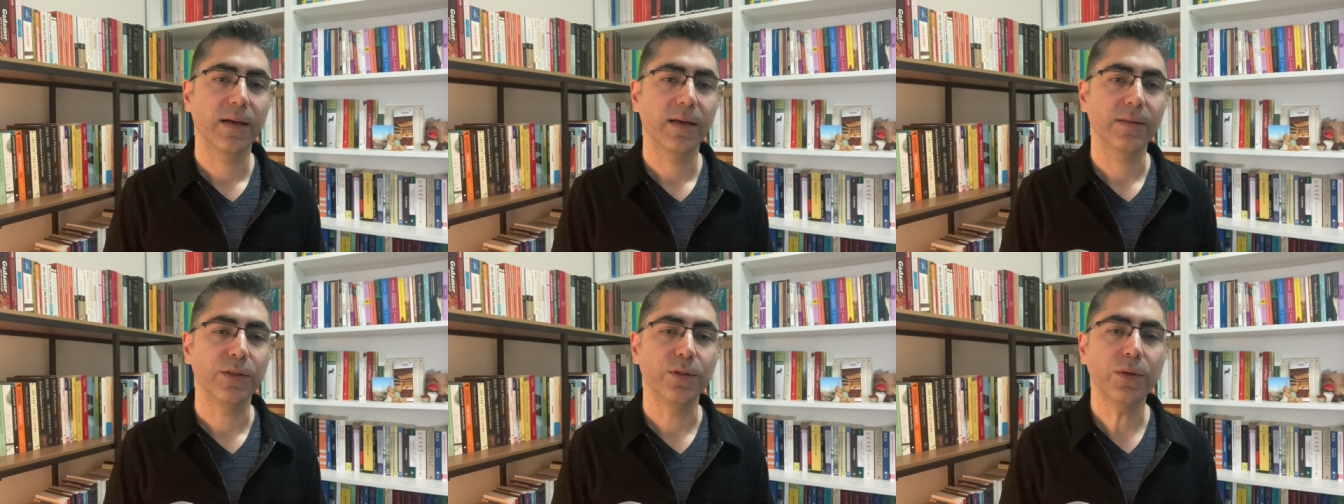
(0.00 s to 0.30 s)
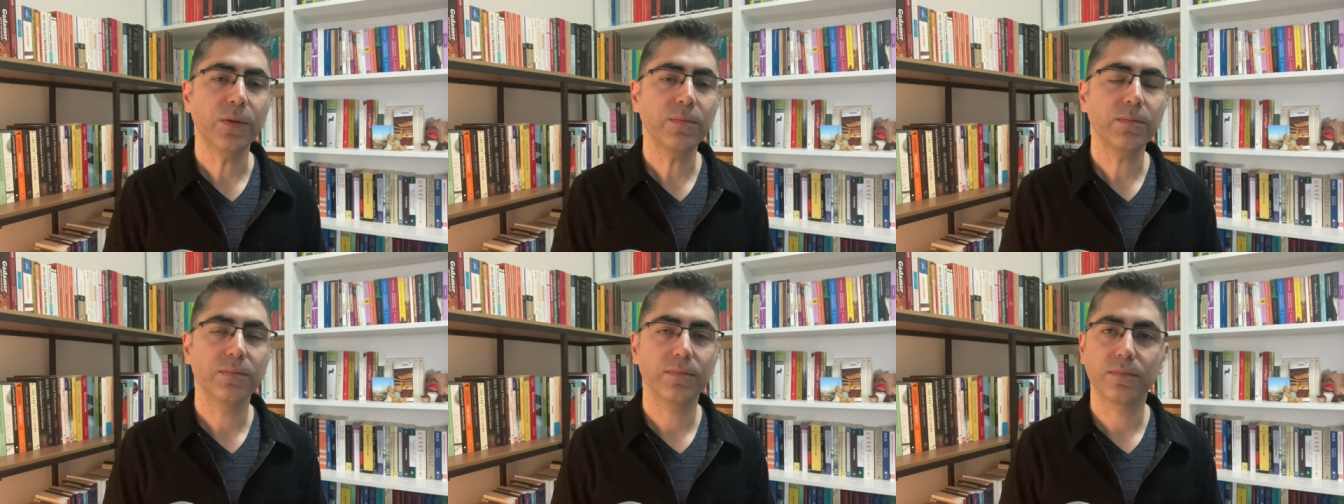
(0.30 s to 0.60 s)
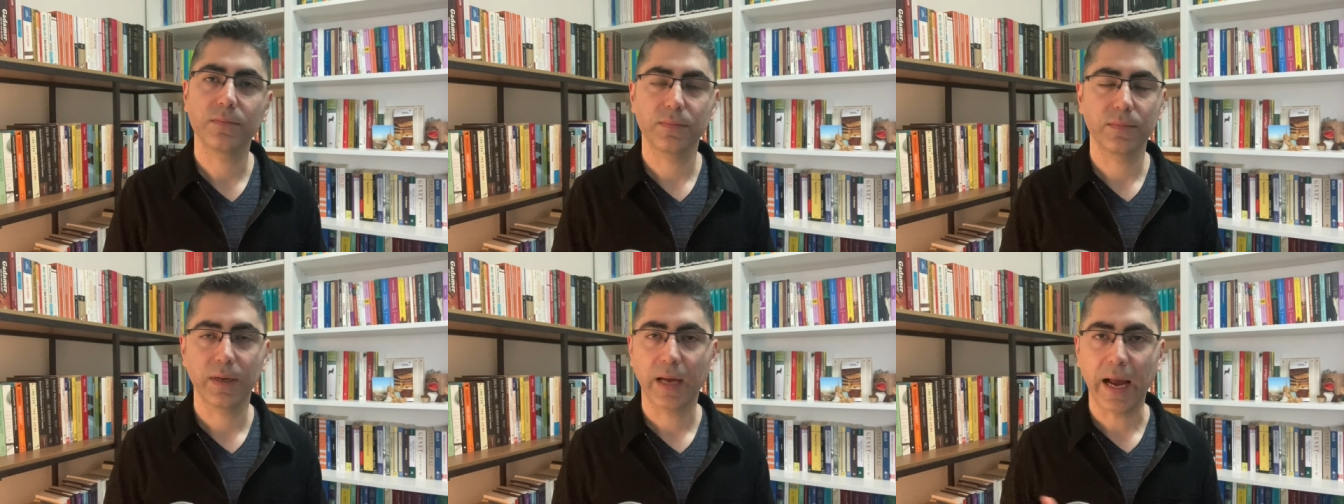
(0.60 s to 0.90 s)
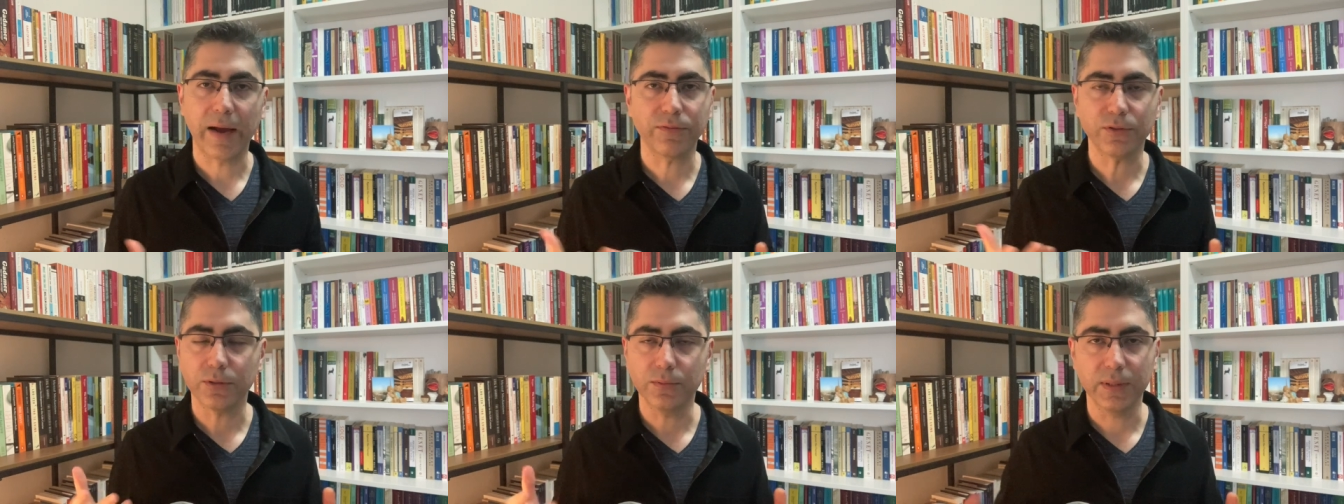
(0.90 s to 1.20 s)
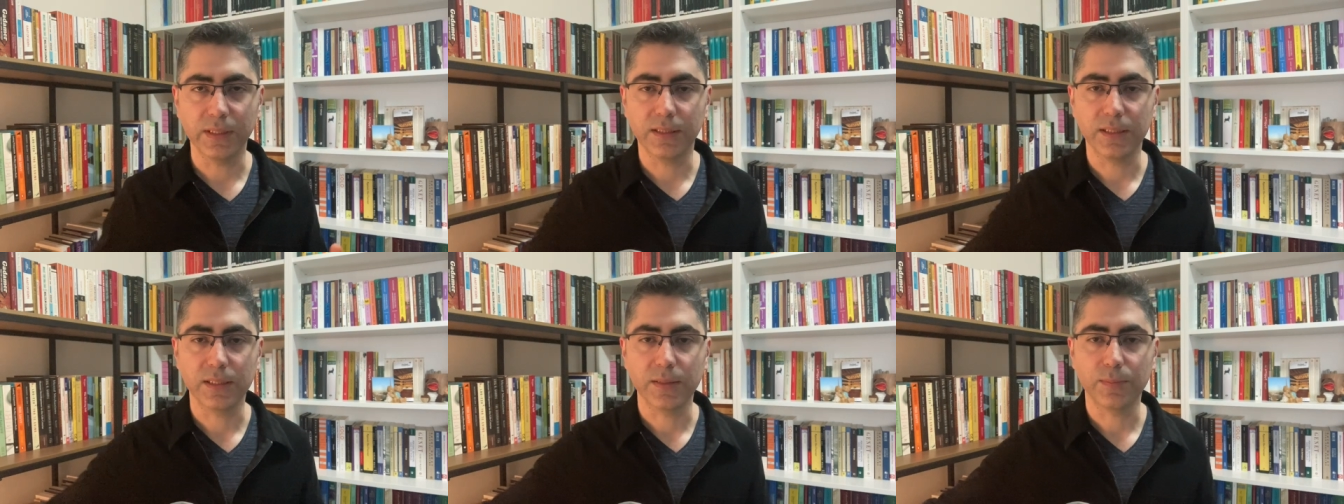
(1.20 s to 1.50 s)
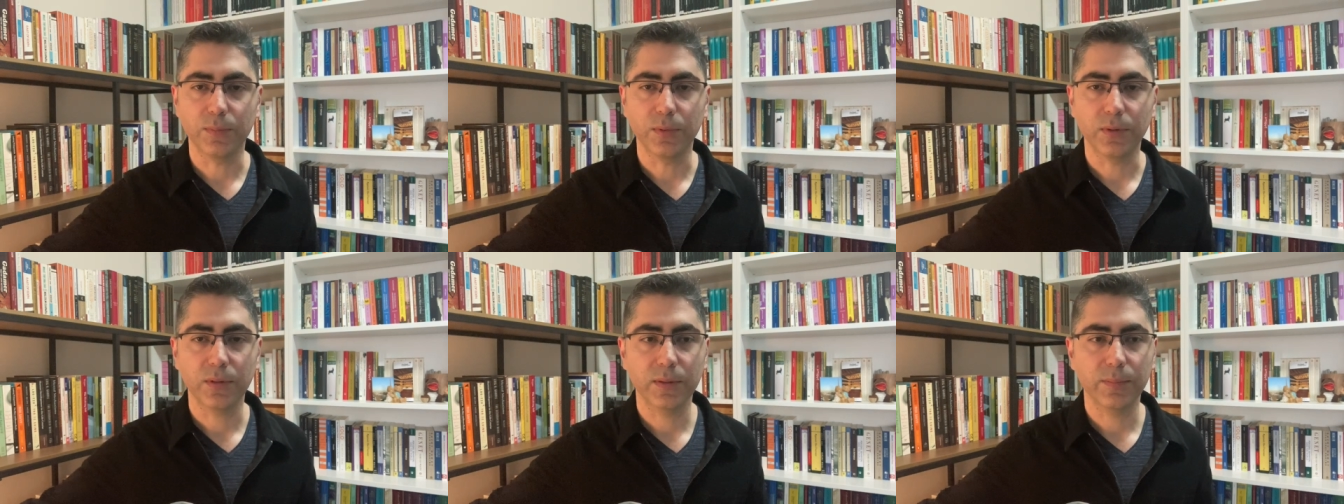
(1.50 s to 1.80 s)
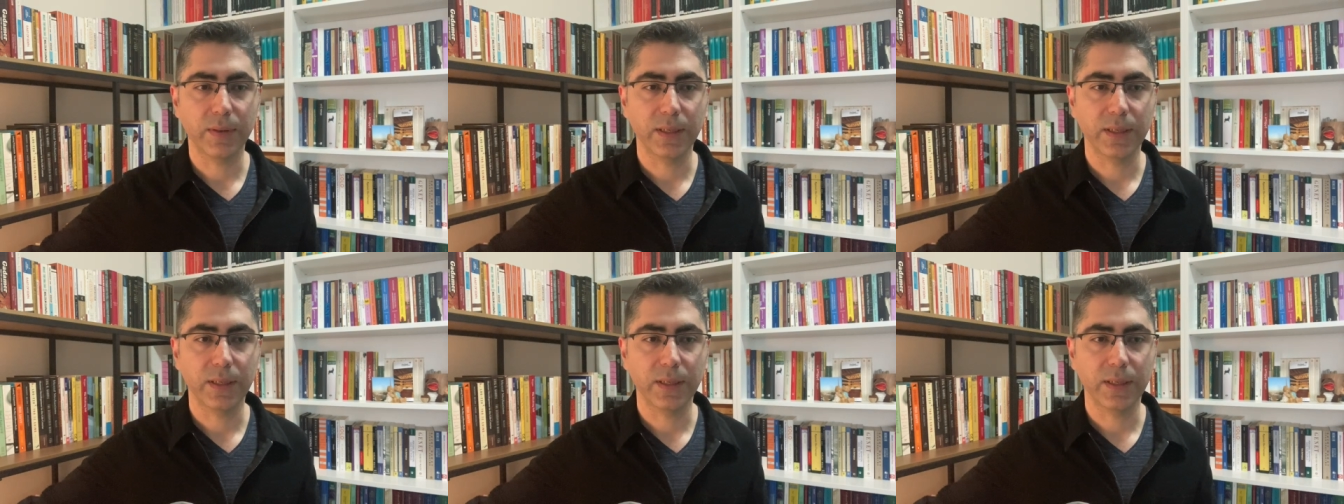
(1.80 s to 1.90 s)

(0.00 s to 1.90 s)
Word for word: You don't have to read this book,